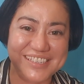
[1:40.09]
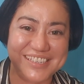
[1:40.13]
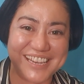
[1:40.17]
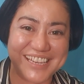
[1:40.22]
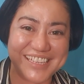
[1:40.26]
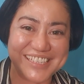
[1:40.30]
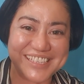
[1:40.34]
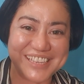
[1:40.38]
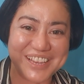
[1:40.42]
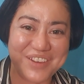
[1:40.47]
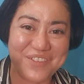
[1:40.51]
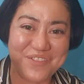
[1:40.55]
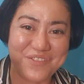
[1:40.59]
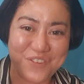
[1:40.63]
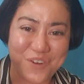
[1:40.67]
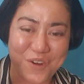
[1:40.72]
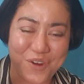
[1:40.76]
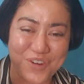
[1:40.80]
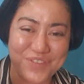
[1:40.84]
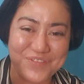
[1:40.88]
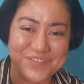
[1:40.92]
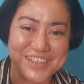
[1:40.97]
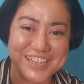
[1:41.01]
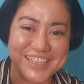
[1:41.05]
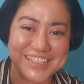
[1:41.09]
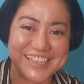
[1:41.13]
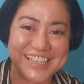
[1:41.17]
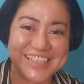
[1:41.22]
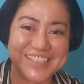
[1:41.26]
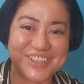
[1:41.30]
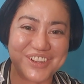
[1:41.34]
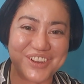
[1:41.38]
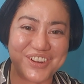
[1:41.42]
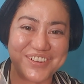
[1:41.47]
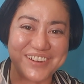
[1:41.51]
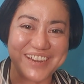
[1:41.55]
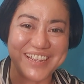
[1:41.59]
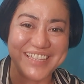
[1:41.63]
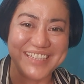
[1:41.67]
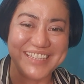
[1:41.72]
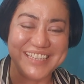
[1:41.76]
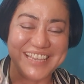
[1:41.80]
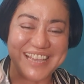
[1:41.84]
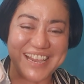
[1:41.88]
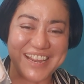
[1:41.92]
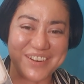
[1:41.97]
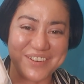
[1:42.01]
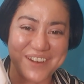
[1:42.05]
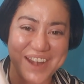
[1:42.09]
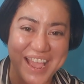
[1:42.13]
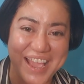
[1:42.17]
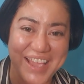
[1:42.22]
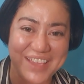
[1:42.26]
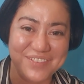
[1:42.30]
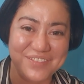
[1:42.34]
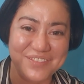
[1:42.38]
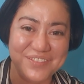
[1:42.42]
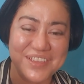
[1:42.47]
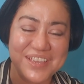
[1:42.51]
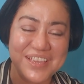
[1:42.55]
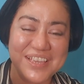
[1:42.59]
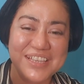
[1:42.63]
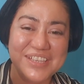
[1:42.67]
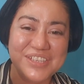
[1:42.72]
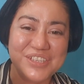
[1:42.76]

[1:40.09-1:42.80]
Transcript: just informed that it already arrived.